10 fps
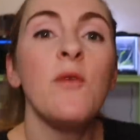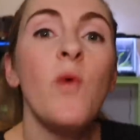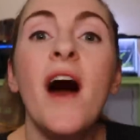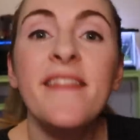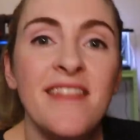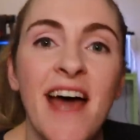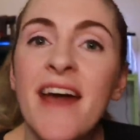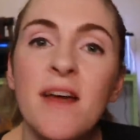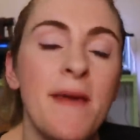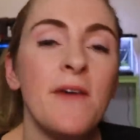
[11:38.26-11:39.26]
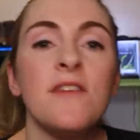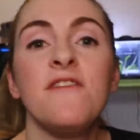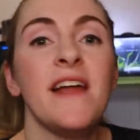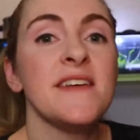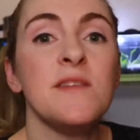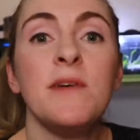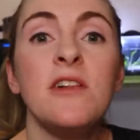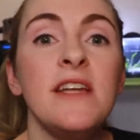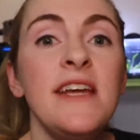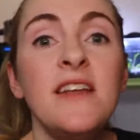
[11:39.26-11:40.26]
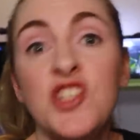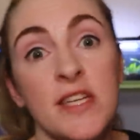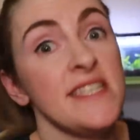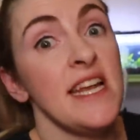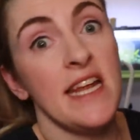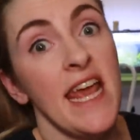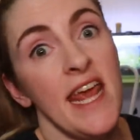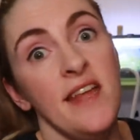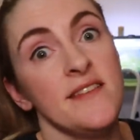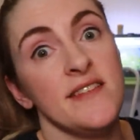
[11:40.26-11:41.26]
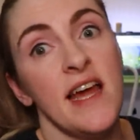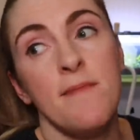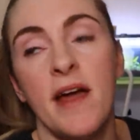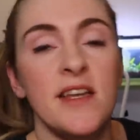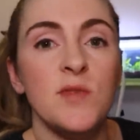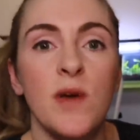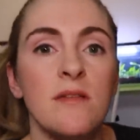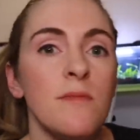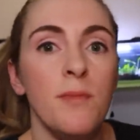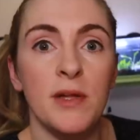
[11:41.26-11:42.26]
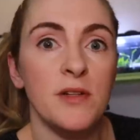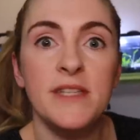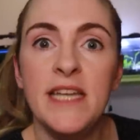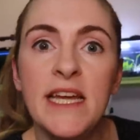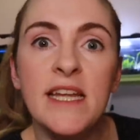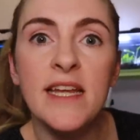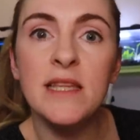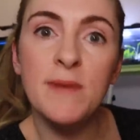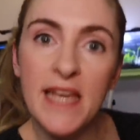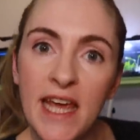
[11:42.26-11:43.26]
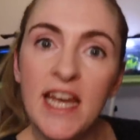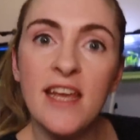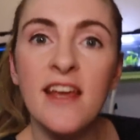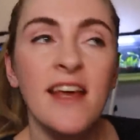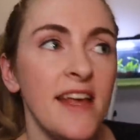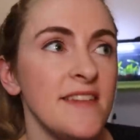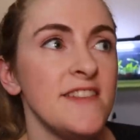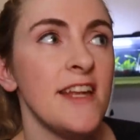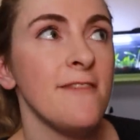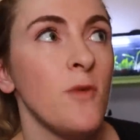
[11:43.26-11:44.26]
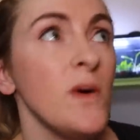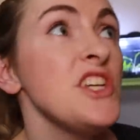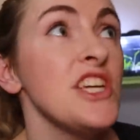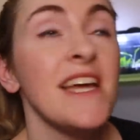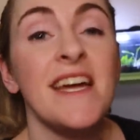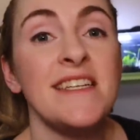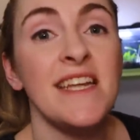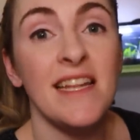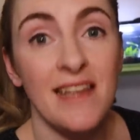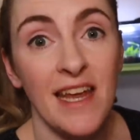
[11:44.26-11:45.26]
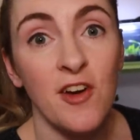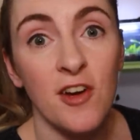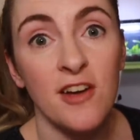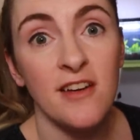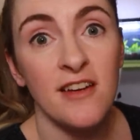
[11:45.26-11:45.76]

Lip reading: I want that amount of flexibility just in case. I might as well build it in at the beginning instead of wishing I did it later.